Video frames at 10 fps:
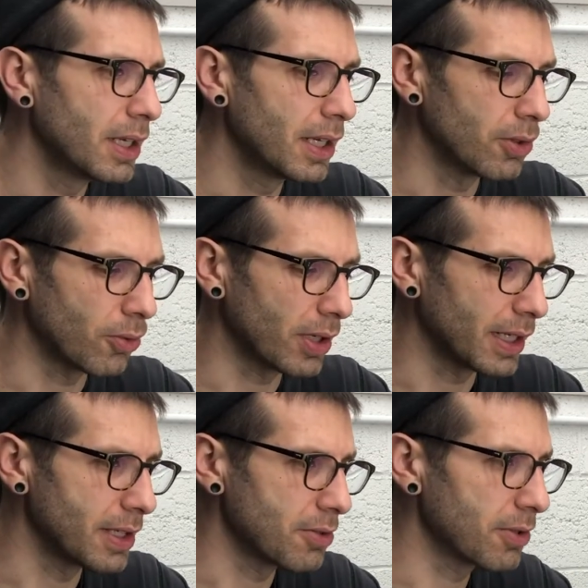and
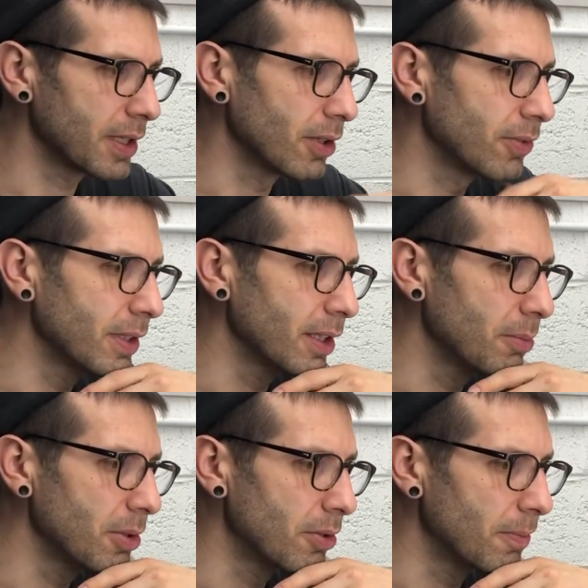organize yourself in the
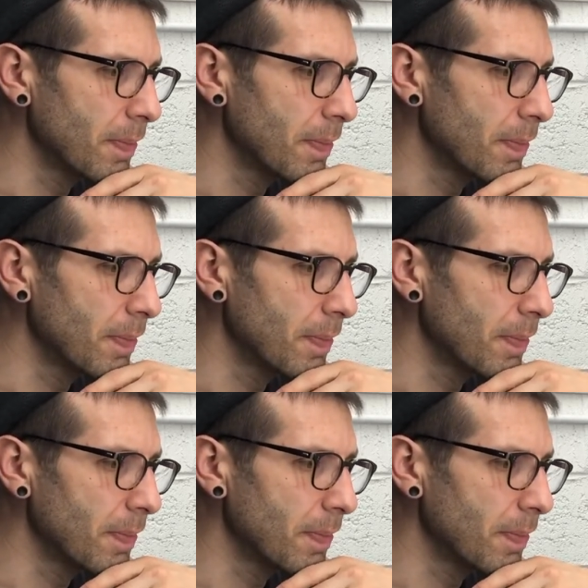computer.